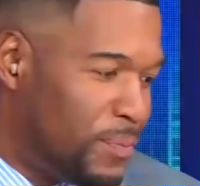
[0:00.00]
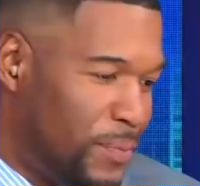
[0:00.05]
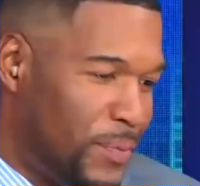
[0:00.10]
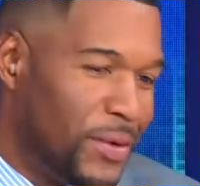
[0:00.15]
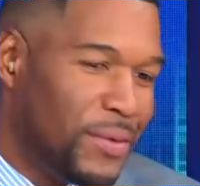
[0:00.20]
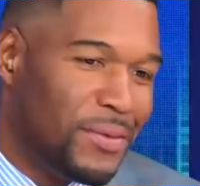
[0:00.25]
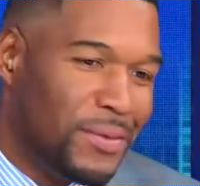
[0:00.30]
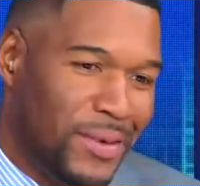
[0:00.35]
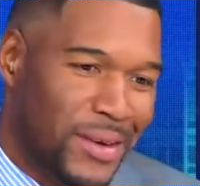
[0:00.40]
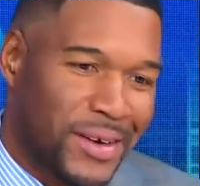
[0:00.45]

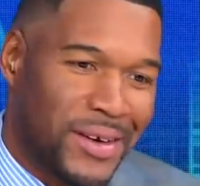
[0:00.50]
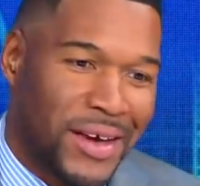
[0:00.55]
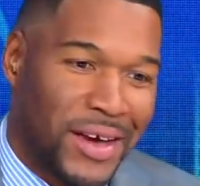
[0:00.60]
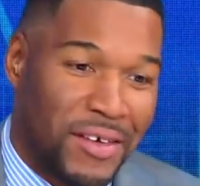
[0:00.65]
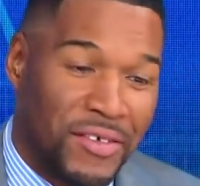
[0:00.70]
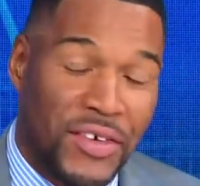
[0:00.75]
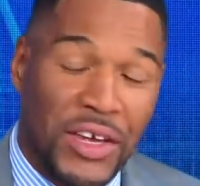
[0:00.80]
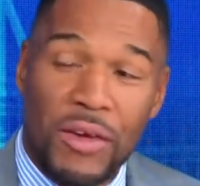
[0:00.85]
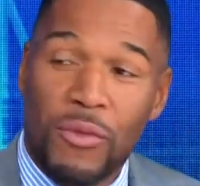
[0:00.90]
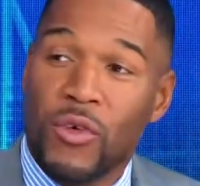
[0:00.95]
you look
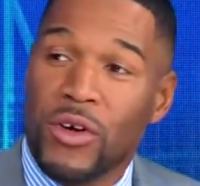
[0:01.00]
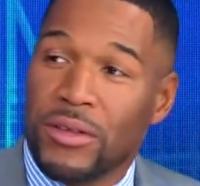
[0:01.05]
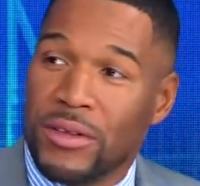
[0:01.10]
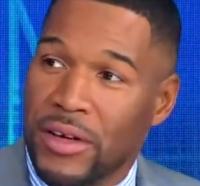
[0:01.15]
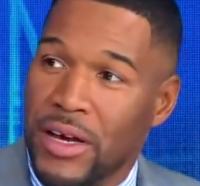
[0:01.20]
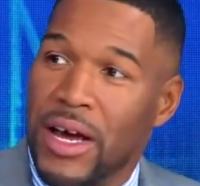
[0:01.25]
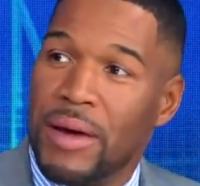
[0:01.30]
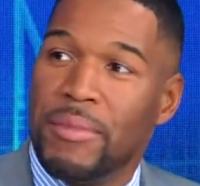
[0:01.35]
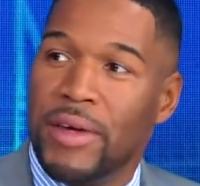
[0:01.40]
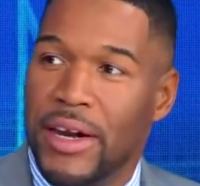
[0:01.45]
if he wants to
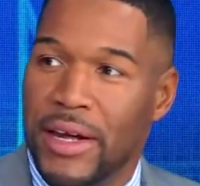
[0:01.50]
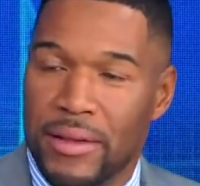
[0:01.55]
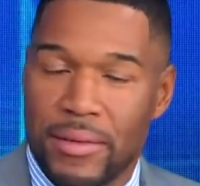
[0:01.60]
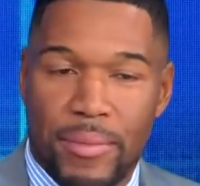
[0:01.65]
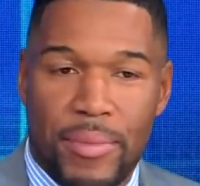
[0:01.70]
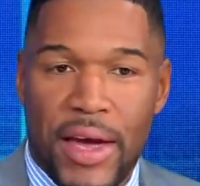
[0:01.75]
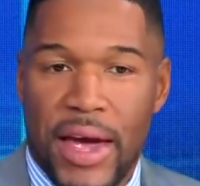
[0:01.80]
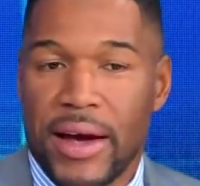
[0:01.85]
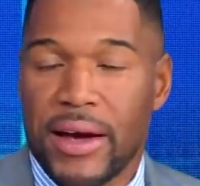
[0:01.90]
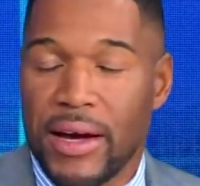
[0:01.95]
come in as a
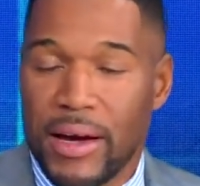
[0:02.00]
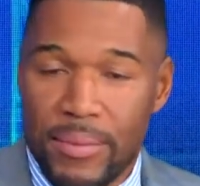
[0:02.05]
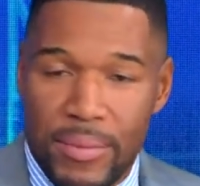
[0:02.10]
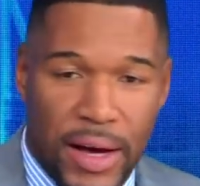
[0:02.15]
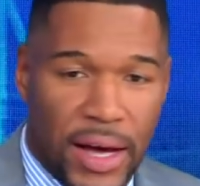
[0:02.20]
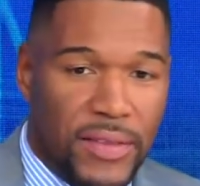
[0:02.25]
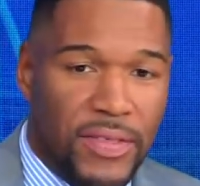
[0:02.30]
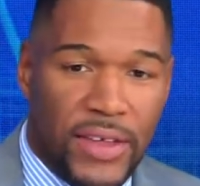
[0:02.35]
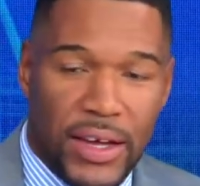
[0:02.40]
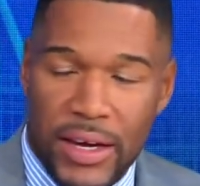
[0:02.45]
backup,
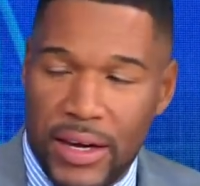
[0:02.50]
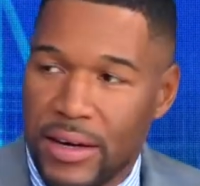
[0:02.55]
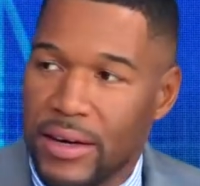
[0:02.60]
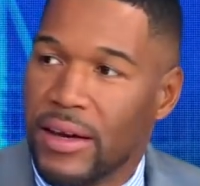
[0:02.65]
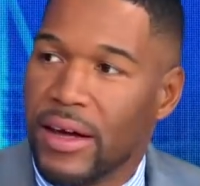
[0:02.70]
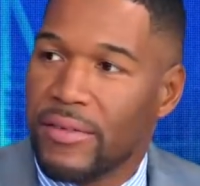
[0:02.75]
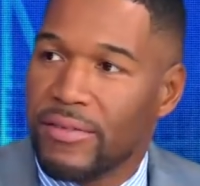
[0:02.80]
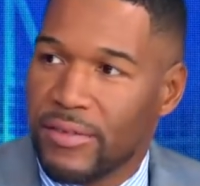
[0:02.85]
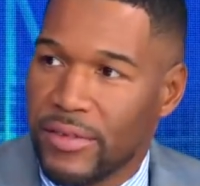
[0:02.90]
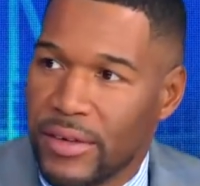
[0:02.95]
I think he
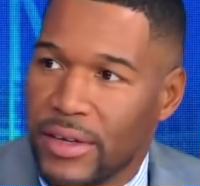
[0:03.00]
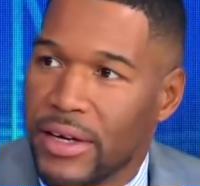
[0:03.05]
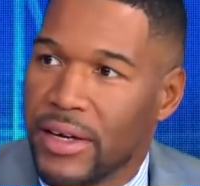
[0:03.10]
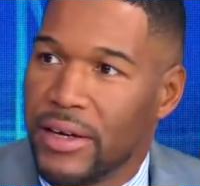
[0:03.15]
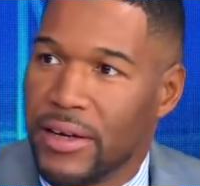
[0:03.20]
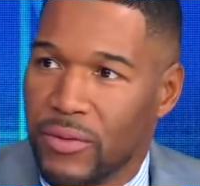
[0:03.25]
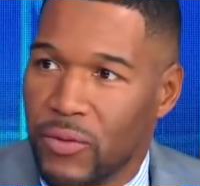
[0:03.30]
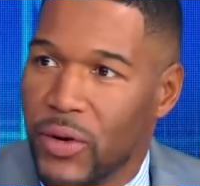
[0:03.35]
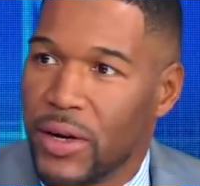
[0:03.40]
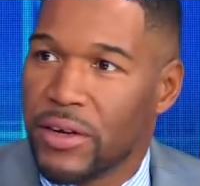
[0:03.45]
definitely
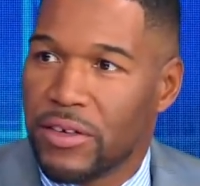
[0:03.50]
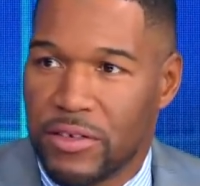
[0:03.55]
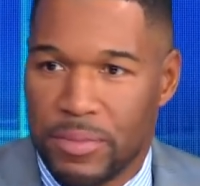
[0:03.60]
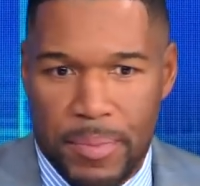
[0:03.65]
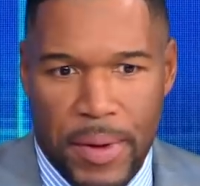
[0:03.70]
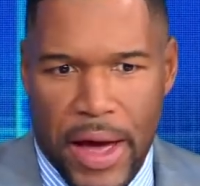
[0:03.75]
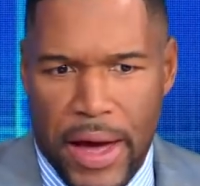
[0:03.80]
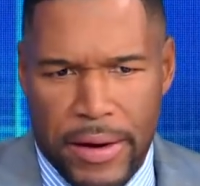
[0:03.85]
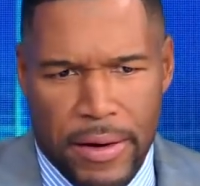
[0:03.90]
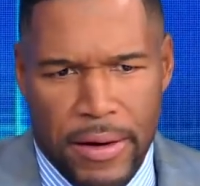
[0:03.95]
could win a
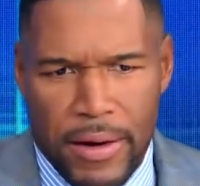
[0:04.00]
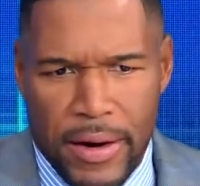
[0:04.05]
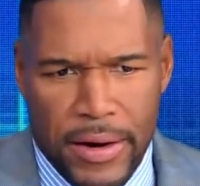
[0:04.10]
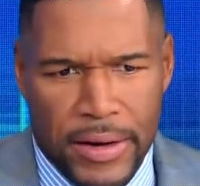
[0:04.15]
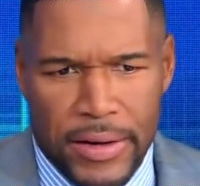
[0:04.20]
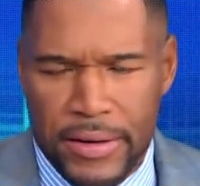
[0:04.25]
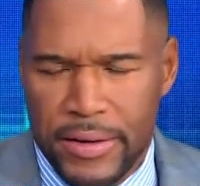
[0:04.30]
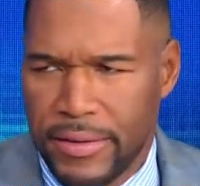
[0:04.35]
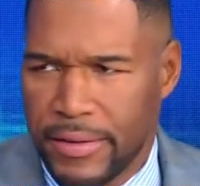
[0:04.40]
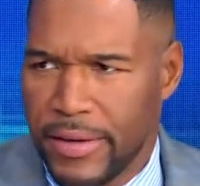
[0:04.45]
spot on
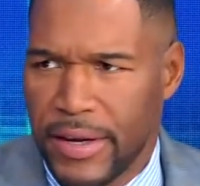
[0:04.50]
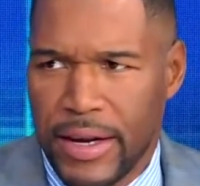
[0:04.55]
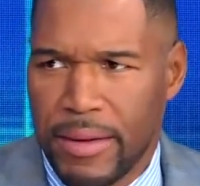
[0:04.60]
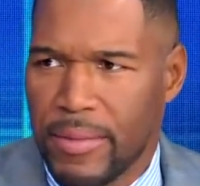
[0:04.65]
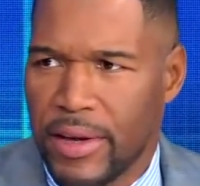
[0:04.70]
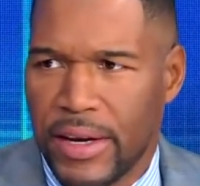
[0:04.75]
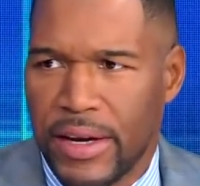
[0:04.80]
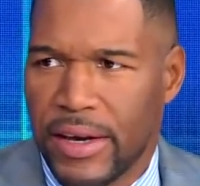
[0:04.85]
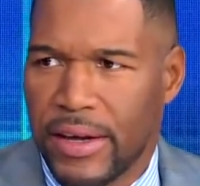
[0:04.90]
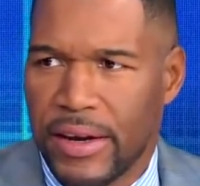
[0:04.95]
a
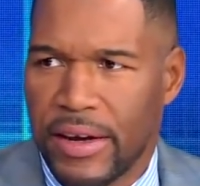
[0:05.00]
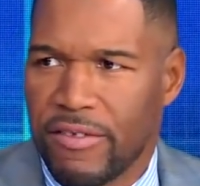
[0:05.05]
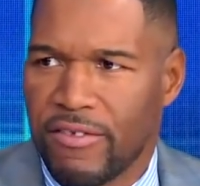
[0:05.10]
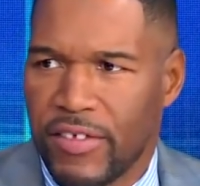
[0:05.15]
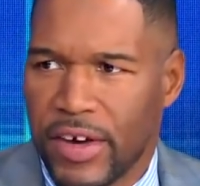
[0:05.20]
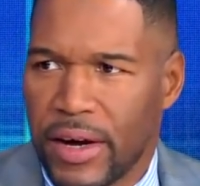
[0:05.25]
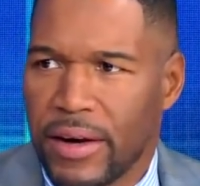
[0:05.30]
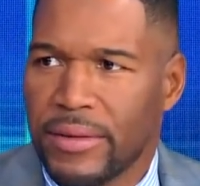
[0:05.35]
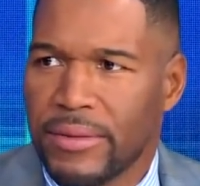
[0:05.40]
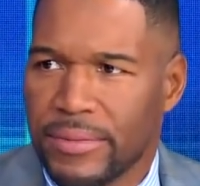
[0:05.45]
team in the
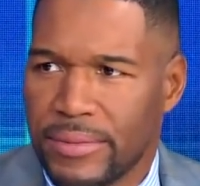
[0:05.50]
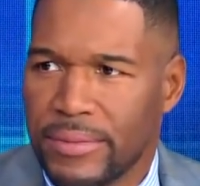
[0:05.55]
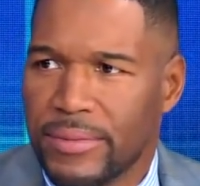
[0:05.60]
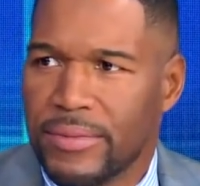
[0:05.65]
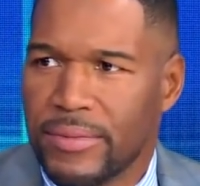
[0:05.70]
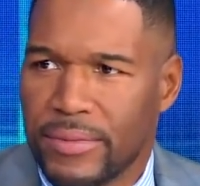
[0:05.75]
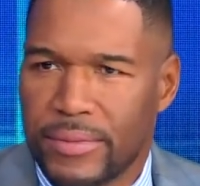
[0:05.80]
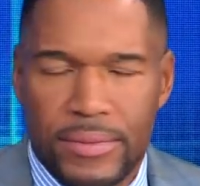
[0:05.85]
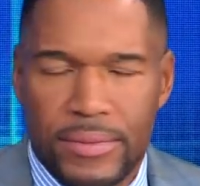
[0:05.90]
NFL. So you ought to